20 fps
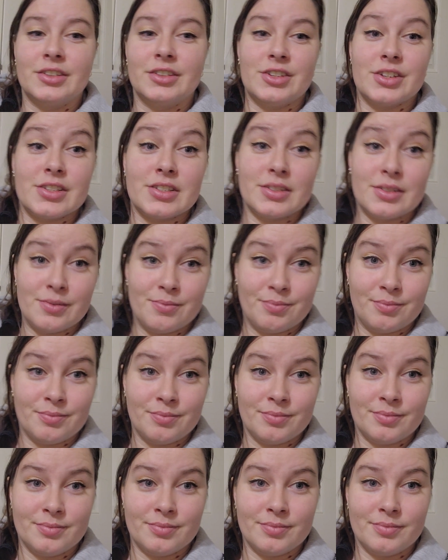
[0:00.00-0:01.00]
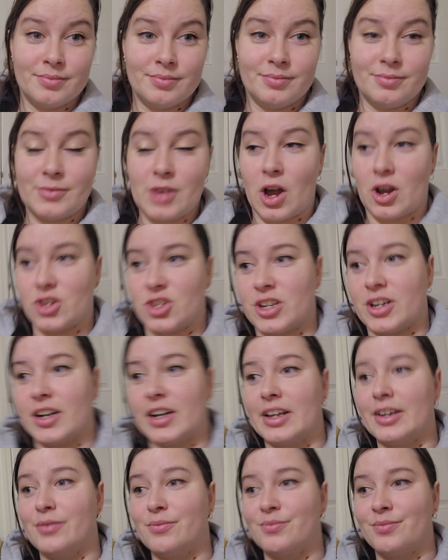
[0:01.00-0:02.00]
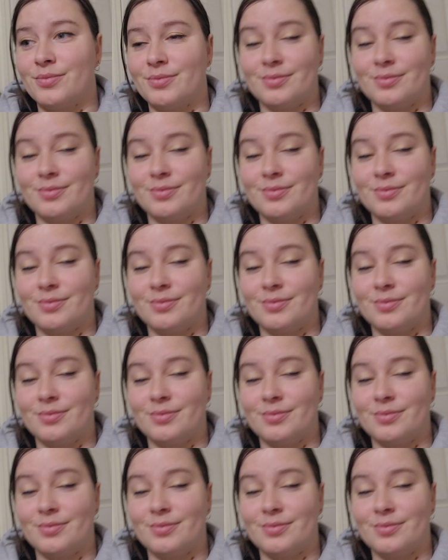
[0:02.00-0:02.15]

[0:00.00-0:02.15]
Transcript: just cautionary,